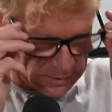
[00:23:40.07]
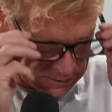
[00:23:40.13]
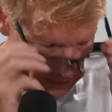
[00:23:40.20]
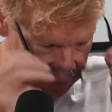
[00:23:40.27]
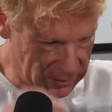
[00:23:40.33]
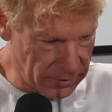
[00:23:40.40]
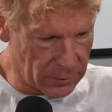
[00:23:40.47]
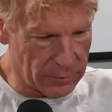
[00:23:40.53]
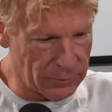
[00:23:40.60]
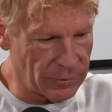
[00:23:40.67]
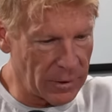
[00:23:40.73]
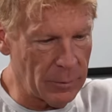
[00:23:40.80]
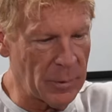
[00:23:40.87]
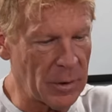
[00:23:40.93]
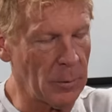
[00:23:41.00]
and, you know,
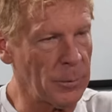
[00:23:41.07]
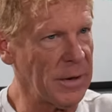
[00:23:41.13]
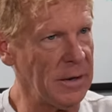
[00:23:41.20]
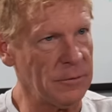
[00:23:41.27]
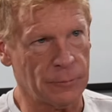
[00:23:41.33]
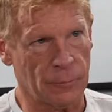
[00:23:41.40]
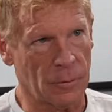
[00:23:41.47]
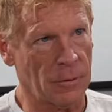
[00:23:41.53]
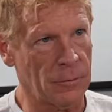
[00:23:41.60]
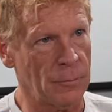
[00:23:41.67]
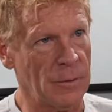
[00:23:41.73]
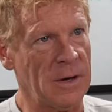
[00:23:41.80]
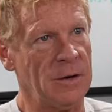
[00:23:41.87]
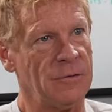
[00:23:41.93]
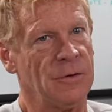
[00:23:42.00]
environmental paints were all the
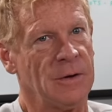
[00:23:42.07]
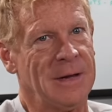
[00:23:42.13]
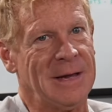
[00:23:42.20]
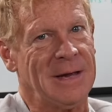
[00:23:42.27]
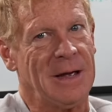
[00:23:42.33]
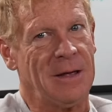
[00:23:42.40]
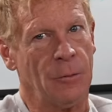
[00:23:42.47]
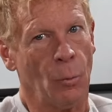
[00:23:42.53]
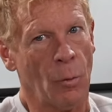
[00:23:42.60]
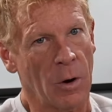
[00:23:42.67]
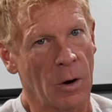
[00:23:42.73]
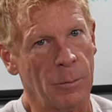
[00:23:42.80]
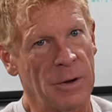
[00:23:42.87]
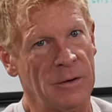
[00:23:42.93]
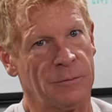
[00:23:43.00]
rage, and the
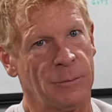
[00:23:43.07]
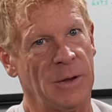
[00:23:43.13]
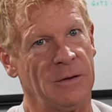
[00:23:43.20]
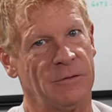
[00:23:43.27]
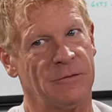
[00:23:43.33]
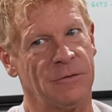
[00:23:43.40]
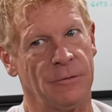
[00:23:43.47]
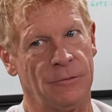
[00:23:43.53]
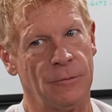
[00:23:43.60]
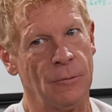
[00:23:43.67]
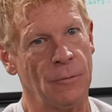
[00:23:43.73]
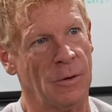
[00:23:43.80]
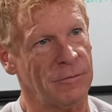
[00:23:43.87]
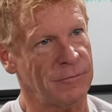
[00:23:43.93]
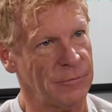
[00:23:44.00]
water-based paints, to
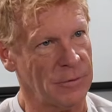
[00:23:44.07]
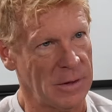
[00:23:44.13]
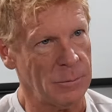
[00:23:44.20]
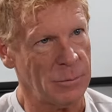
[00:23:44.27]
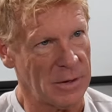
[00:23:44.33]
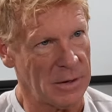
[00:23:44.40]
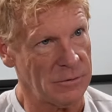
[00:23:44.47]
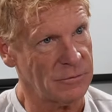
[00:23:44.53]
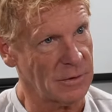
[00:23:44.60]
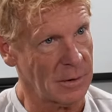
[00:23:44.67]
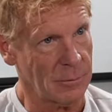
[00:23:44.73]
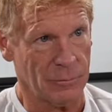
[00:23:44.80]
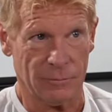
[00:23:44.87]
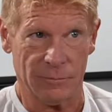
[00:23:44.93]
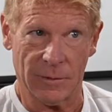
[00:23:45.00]
do a flame paint
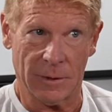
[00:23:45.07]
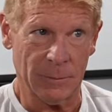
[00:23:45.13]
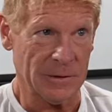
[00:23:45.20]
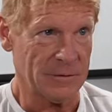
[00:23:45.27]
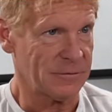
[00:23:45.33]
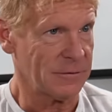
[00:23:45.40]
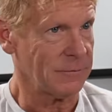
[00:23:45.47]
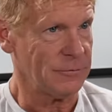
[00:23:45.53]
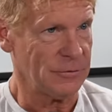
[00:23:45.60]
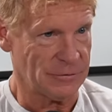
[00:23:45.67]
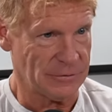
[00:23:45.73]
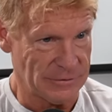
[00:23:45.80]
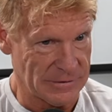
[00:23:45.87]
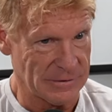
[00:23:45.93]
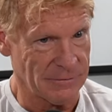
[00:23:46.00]
job, I mean, the stuff
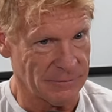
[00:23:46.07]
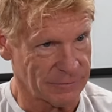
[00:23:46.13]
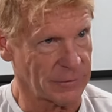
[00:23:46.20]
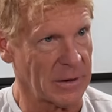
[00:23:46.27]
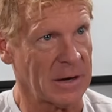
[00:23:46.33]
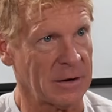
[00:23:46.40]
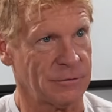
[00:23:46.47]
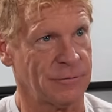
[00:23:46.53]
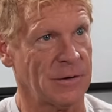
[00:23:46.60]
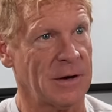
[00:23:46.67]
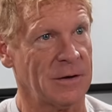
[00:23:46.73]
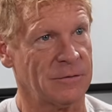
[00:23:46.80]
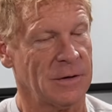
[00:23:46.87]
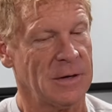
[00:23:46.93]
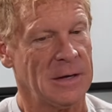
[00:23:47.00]
just didn't flash
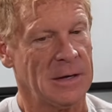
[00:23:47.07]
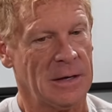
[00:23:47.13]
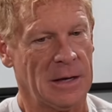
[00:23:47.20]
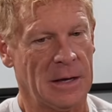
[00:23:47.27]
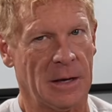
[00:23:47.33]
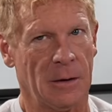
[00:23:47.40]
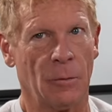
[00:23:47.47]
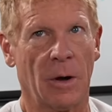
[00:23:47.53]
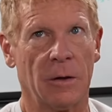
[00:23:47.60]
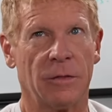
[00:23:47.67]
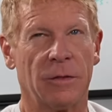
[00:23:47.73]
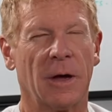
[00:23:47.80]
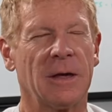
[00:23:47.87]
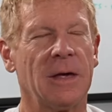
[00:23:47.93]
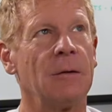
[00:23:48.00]
fast. And I
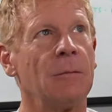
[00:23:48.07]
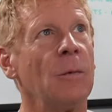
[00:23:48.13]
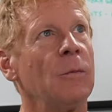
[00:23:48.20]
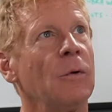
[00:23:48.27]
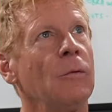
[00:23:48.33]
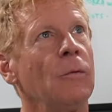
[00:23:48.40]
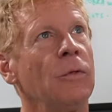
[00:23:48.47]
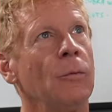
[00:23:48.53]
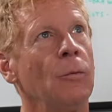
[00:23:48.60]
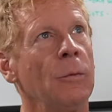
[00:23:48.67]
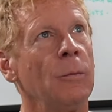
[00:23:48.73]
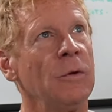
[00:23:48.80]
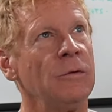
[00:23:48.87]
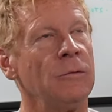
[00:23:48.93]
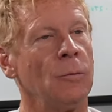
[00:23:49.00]
can't remember, the
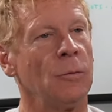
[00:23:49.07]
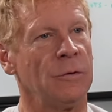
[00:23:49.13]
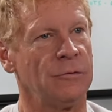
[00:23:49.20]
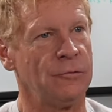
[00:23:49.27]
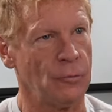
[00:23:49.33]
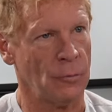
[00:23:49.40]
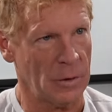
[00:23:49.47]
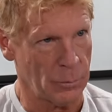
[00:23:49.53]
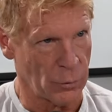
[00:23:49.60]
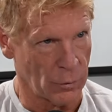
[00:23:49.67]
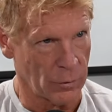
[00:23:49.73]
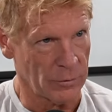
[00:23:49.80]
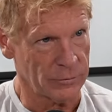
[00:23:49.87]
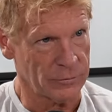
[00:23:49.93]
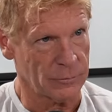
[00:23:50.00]
woman was Joanne
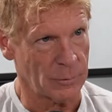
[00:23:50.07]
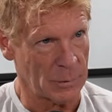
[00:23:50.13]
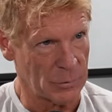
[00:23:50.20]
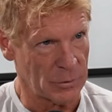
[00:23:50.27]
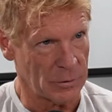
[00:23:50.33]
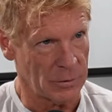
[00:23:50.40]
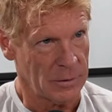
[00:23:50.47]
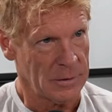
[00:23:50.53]
Bortles. Remember her?